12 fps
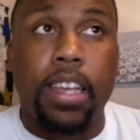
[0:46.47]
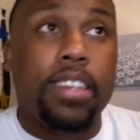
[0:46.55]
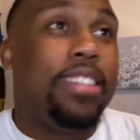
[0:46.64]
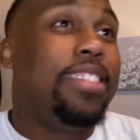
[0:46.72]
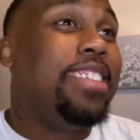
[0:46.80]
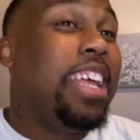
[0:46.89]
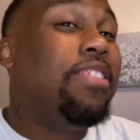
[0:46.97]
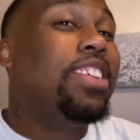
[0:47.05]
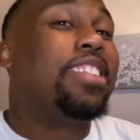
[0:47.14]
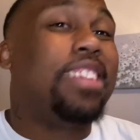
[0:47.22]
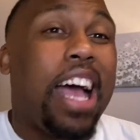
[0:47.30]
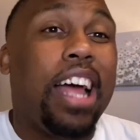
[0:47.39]
Stephen
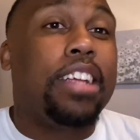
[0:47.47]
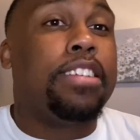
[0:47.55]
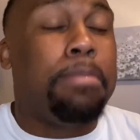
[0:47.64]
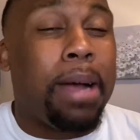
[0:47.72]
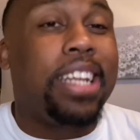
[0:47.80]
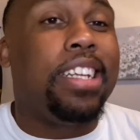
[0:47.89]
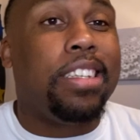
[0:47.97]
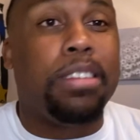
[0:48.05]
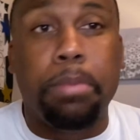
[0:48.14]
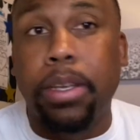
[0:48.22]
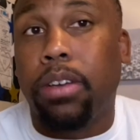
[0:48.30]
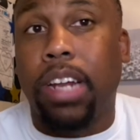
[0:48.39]
Silas might need to
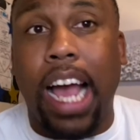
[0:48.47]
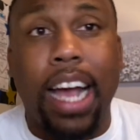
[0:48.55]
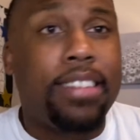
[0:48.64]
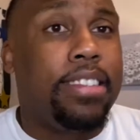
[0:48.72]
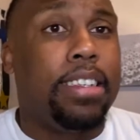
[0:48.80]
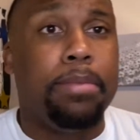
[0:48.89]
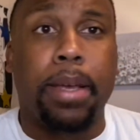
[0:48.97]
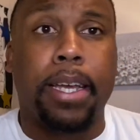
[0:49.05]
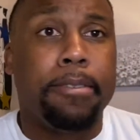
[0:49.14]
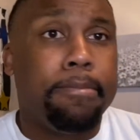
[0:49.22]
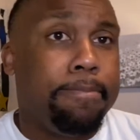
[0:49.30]
be on the hot seat, man.